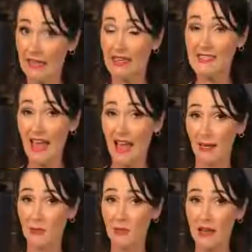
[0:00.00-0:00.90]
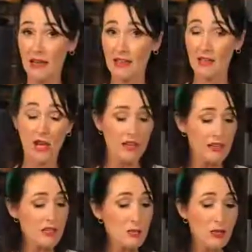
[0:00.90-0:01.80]
is LMP. You
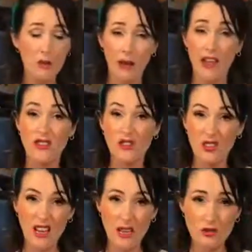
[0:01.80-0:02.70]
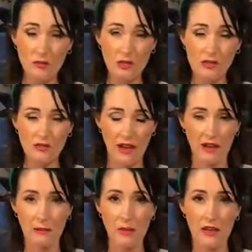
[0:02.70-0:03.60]
need to put about 300 mils of
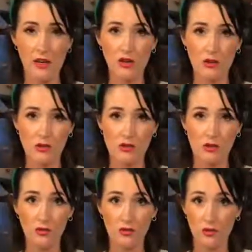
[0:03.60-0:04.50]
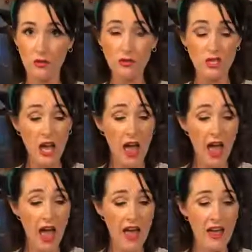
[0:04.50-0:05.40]
LMP across your fruit,
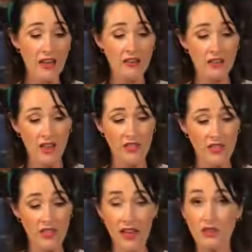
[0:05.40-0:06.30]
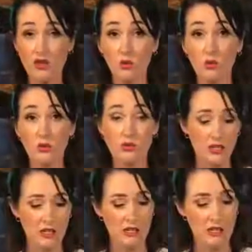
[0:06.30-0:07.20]
and that will
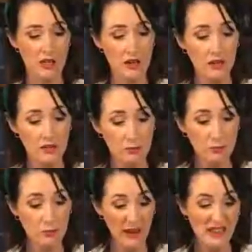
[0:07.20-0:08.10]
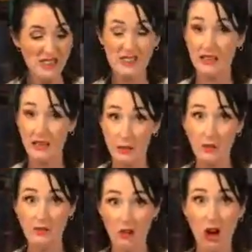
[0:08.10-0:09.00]
just basically
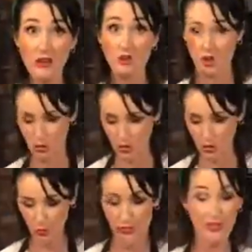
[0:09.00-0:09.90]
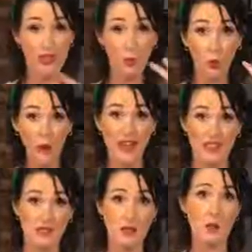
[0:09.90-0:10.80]
provide you with the
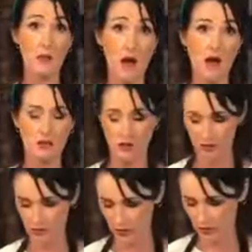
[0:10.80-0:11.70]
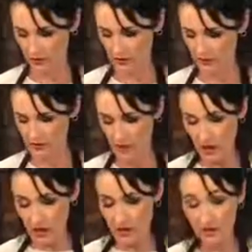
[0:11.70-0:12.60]
wet part of your ingredients.
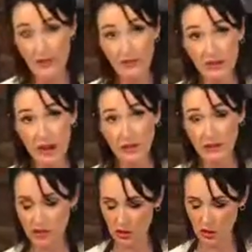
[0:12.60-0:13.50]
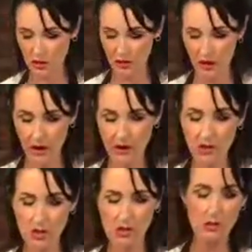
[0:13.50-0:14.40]
So leave it covered overnight, just